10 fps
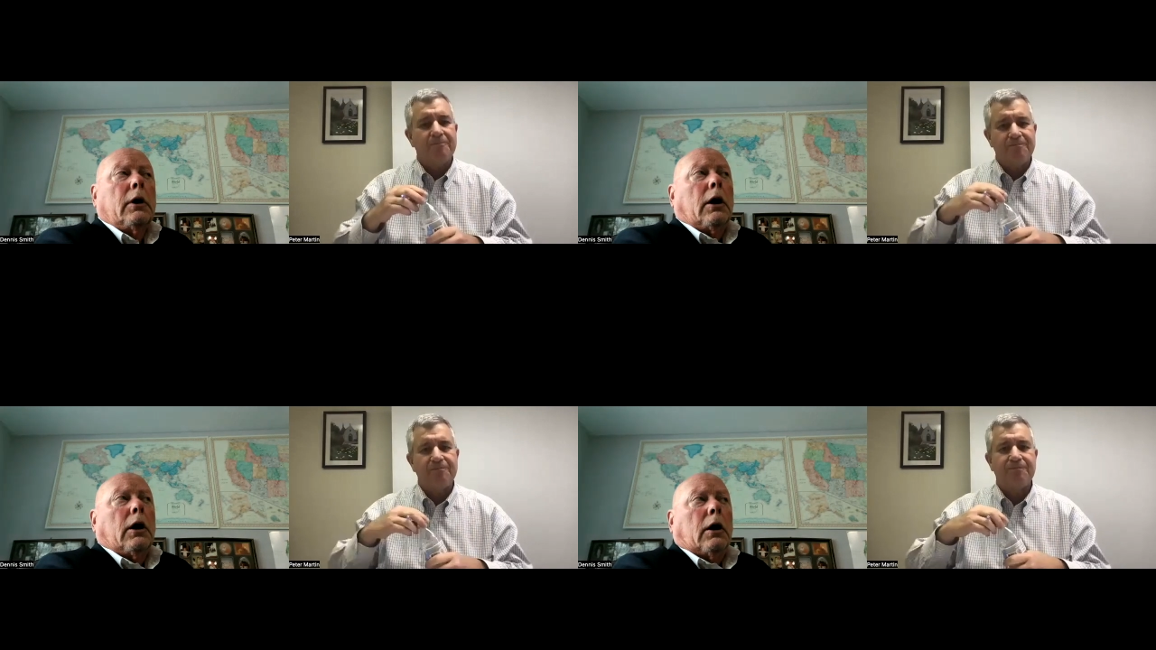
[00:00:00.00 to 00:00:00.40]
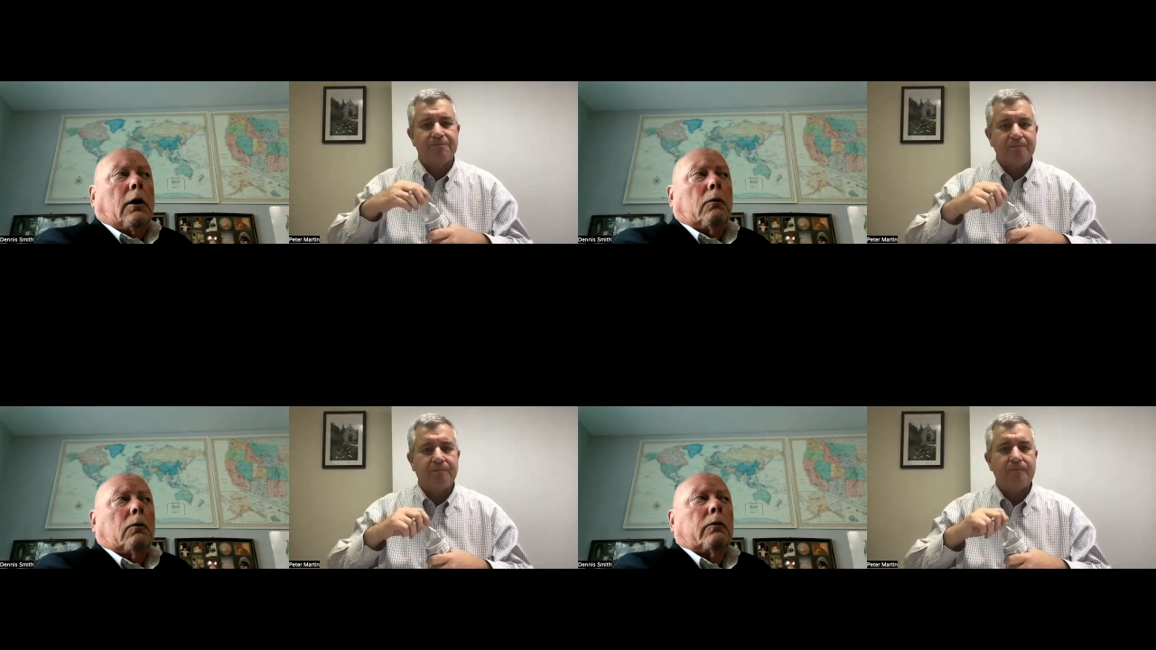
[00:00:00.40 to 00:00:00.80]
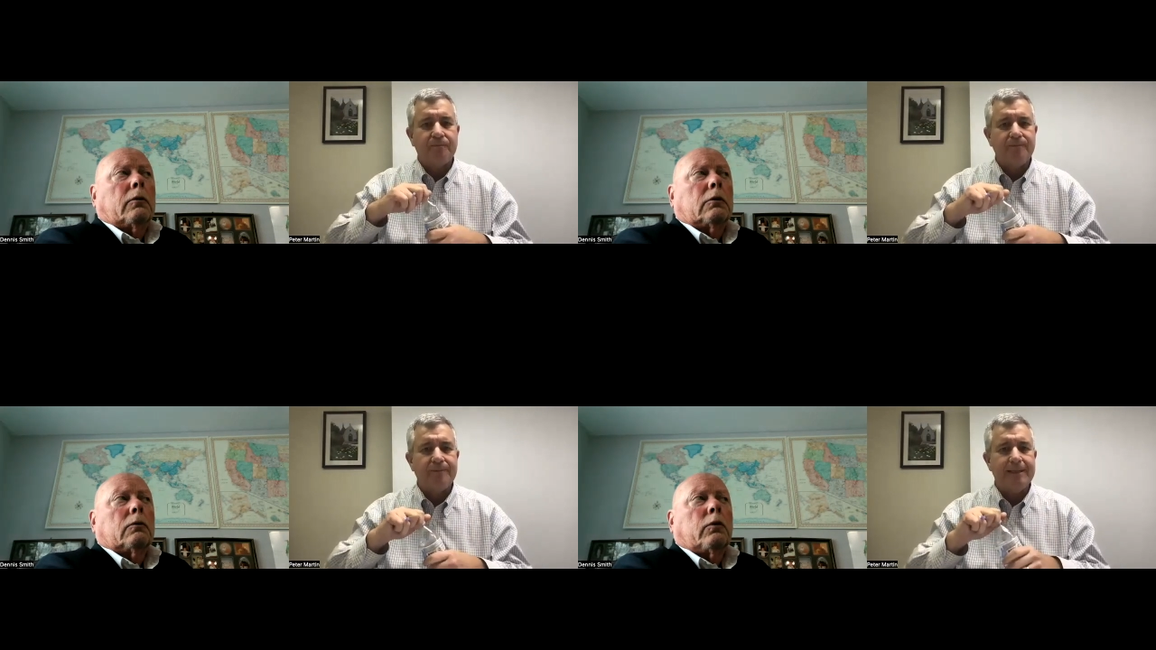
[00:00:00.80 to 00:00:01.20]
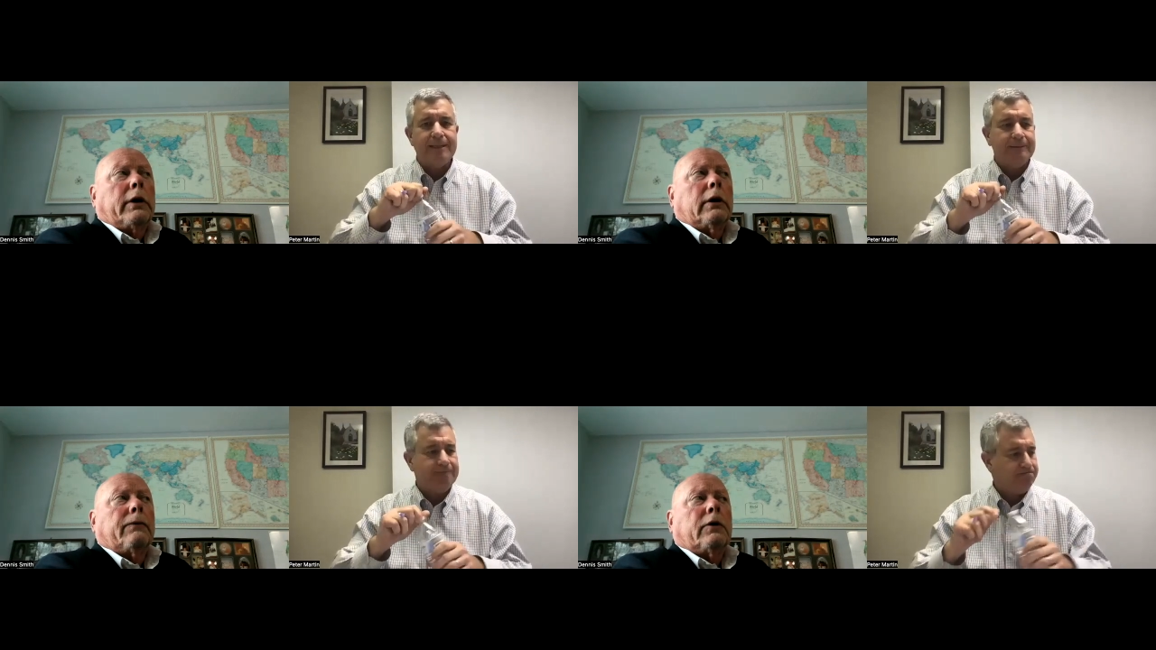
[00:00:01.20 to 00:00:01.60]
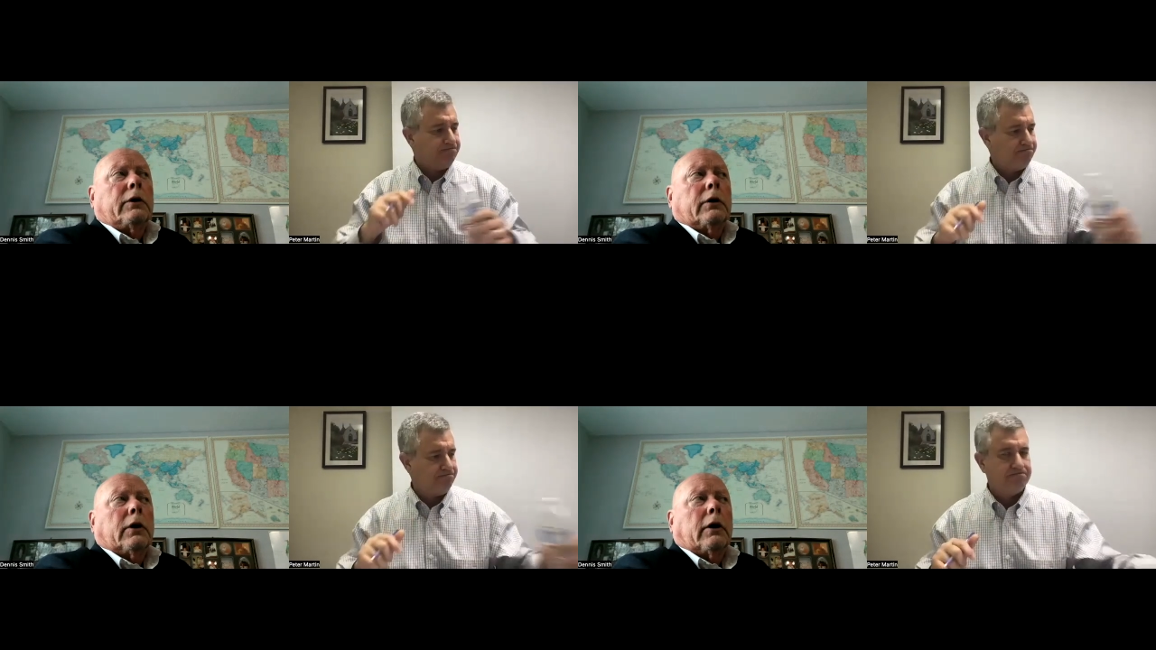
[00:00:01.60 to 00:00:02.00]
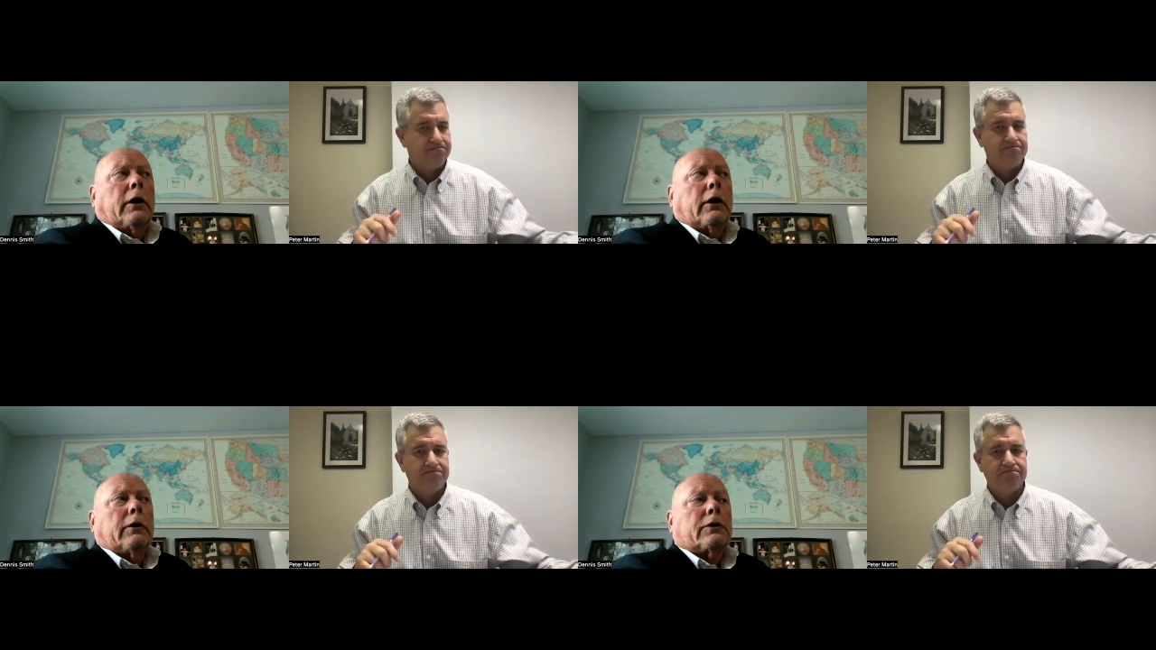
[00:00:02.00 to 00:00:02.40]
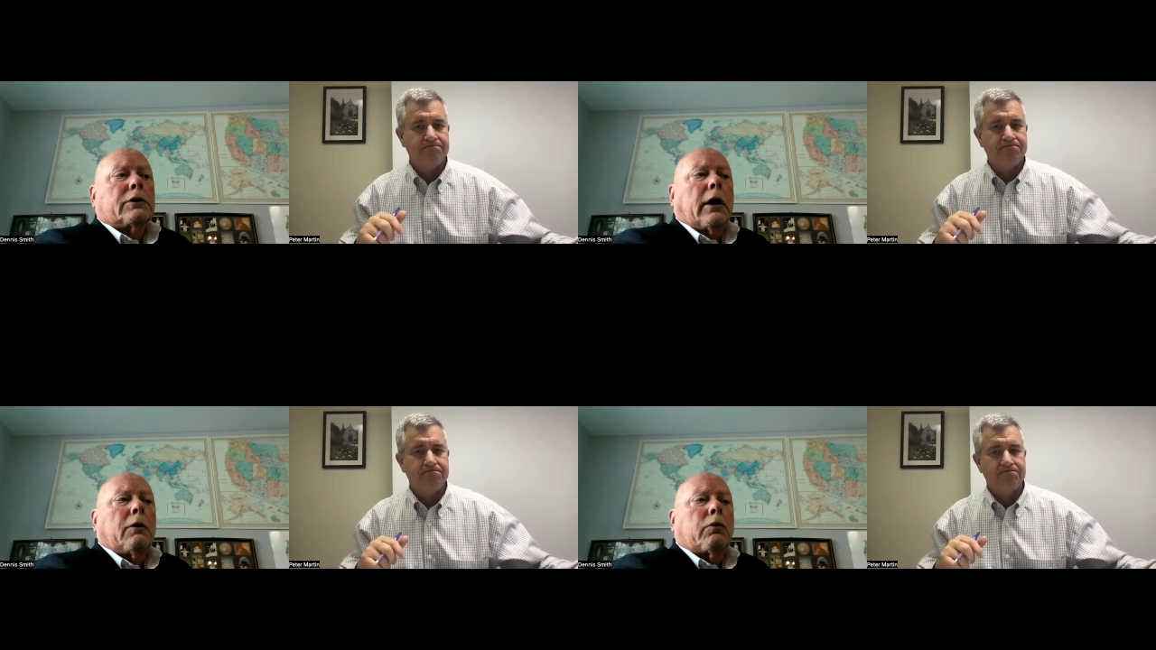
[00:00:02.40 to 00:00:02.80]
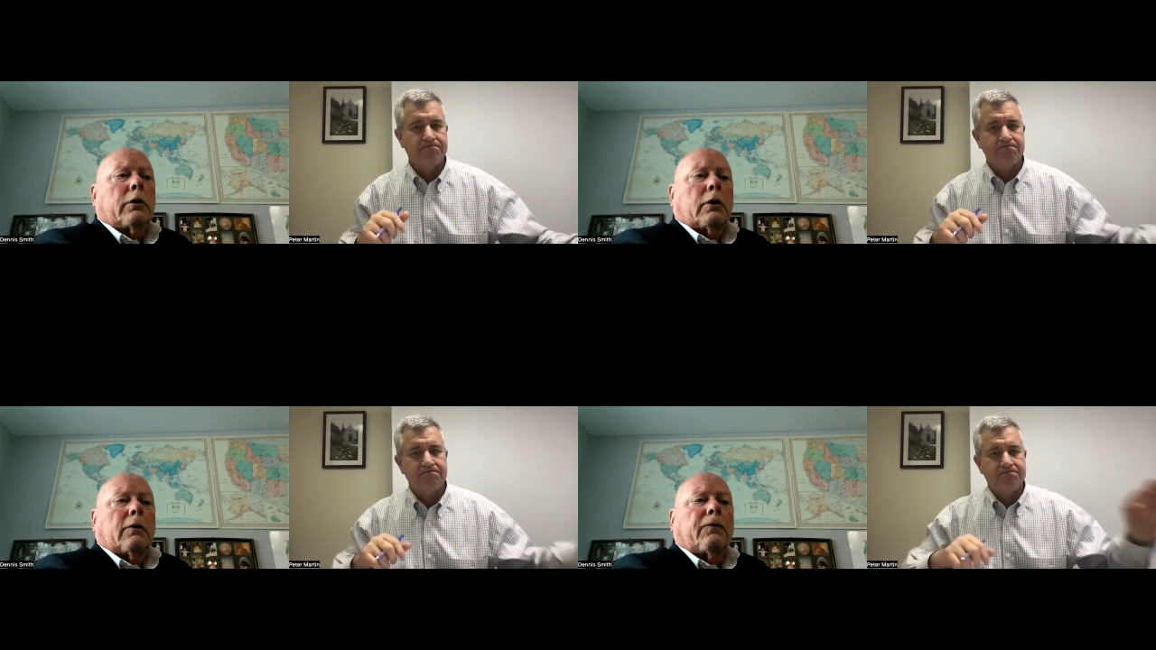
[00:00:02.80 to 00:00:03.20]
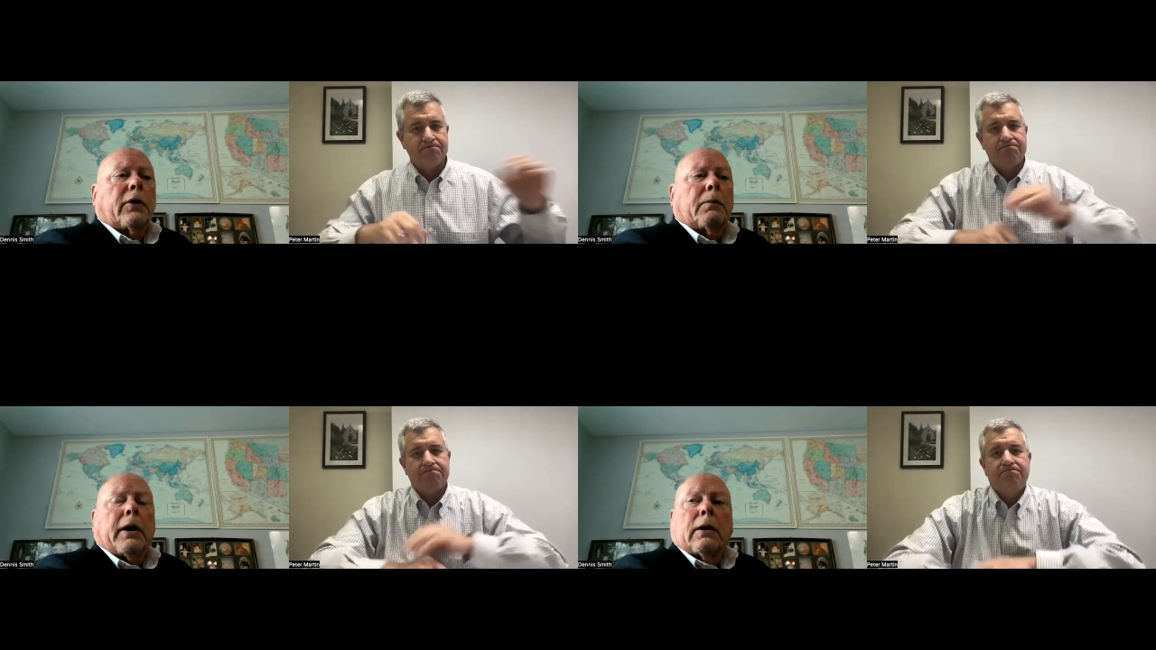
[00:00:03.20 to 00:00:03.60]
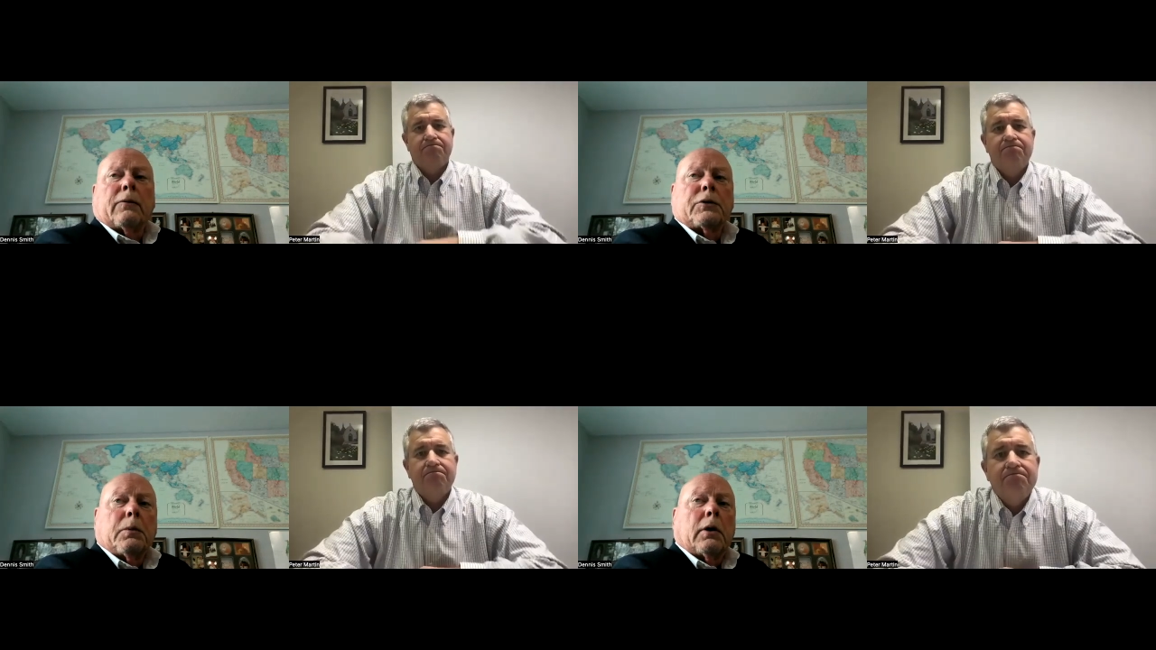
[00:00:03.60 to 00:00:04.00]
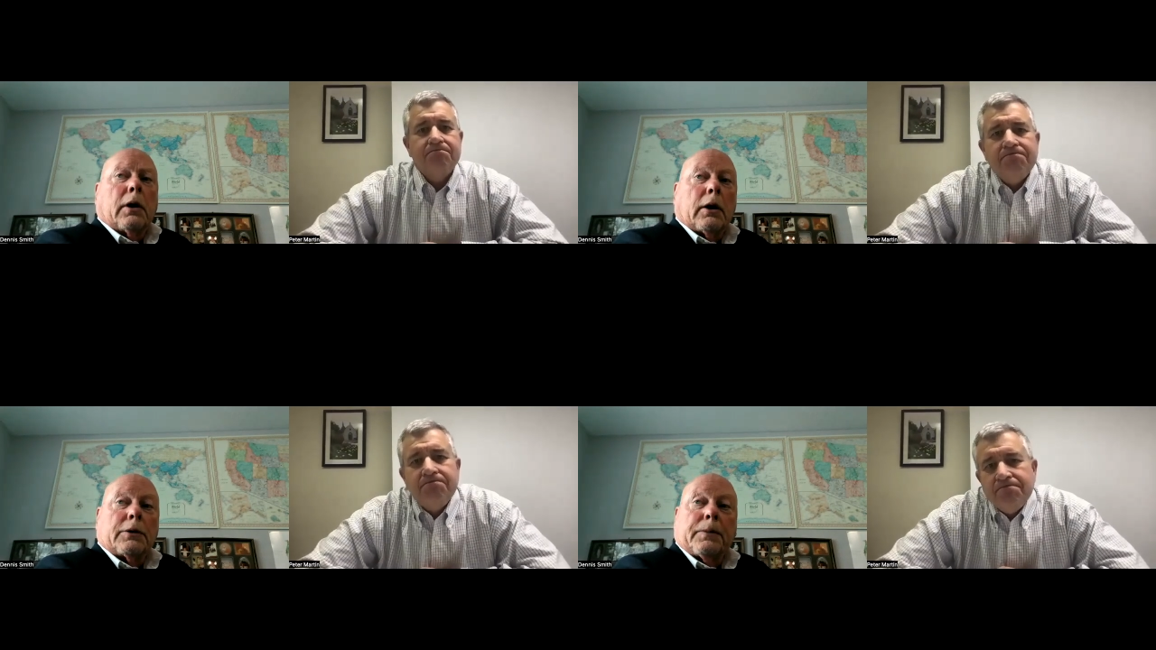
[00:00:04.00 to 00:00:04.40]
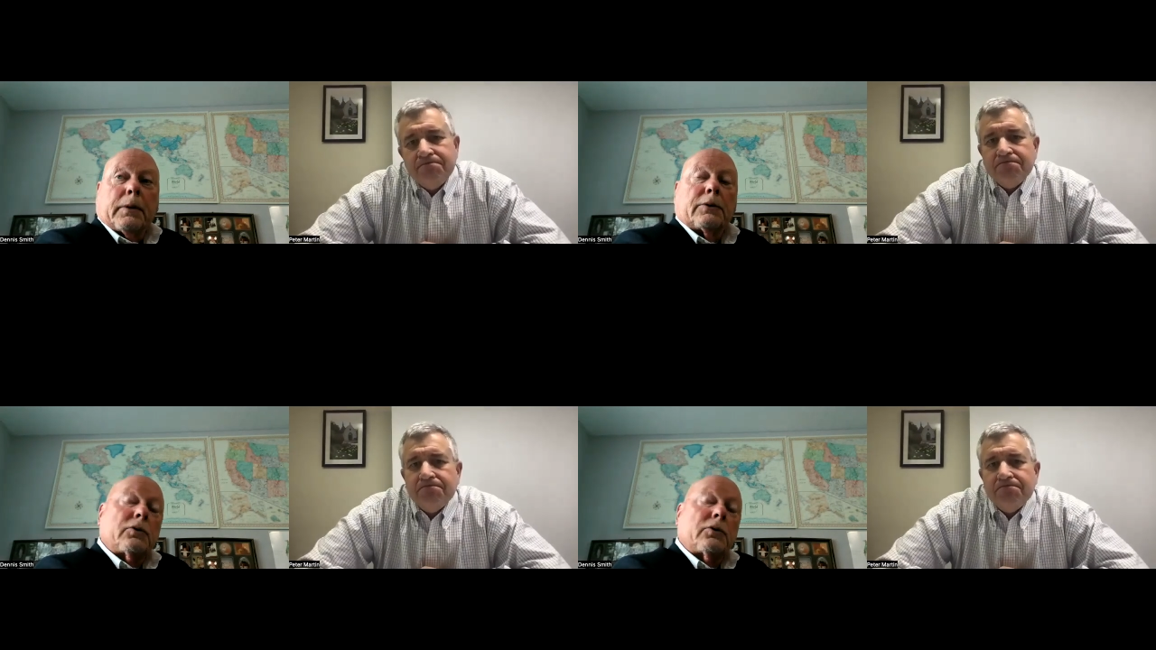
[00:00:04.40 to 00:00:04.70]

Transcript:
Speaker 1: Uh, we lived in the area of the state where there are a fair amount of small hospitals,